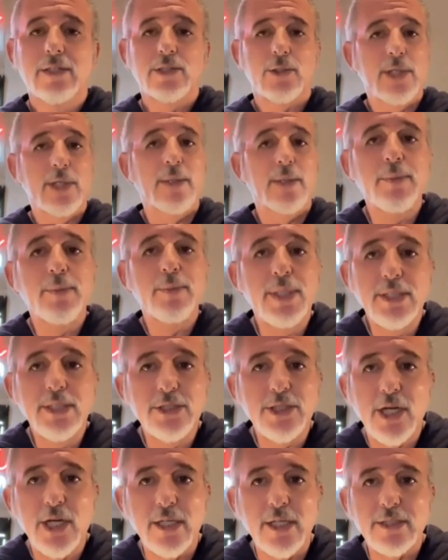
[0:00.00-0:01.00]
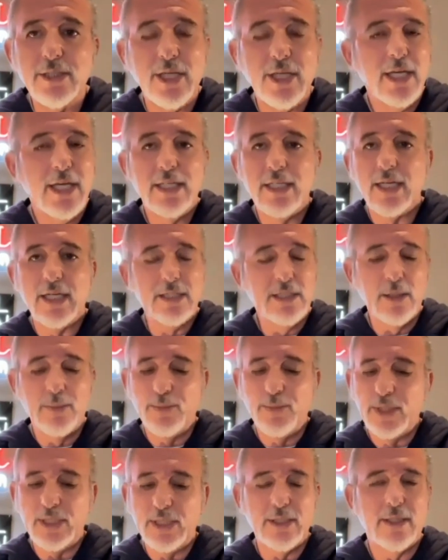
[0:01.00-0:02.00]
So let me be the judge. It
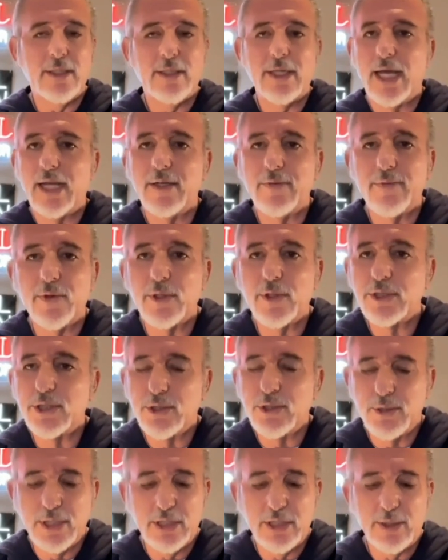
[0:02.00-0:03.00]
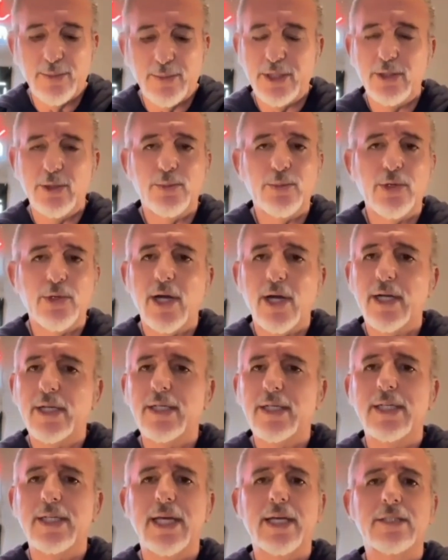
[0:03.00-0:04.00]
can be an anniversary, it could be a new
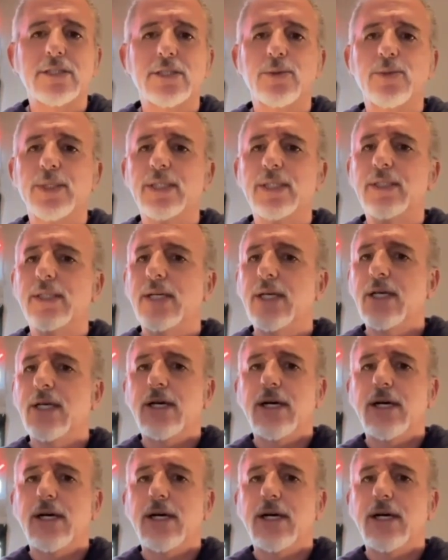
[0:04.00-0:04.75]
product announcement,